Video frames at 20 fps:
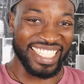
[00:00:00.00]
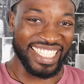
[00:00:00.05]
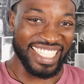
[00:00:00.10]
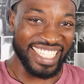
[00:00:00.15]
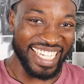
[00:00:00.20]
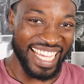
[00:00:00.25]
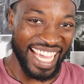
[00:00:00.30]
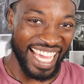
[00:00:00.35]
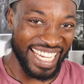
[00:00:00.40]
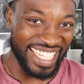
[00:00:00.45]

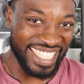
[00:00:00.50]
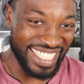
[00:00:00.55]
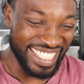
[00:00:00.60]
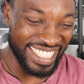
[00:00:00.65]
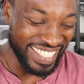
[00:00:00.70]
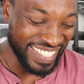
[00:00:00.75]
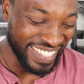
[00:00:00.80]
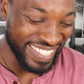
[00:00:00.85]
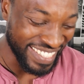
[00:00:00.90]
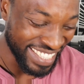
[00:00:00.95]
Get out of
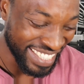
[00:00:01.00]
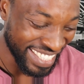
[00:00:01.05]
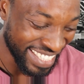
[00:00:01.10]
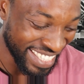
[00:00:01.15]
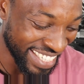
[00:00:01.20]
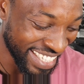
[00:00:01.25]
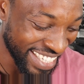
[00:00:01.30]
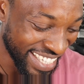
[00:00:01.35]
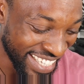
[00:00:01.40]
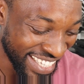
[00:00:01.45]
here.
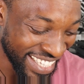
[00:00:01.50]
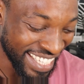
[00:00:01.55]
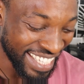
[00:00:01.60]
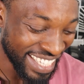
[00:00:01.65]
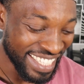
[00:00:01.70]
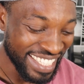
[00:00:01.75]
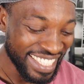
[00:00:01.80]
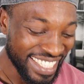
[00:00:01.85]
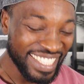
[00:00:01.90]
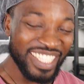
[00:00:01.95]

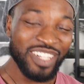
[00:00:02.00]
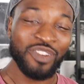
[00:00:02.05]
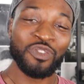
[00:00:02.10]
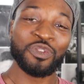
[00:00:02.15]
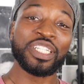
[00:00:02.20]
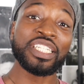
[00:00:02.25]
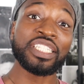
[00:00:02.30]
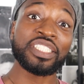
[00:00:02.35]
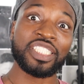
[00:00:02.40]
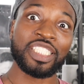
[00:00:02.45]
You
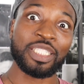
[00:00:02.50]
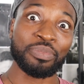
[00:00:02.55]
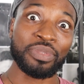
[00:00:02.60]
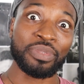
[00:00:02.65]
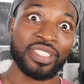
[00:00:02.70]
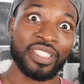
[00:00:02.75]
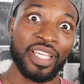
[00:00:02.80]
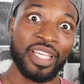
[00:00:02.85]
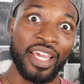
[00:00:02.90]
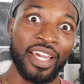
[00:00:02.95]
don't need to see me
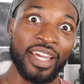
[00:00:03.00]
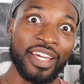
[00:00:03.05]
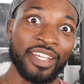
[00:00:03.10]
sad.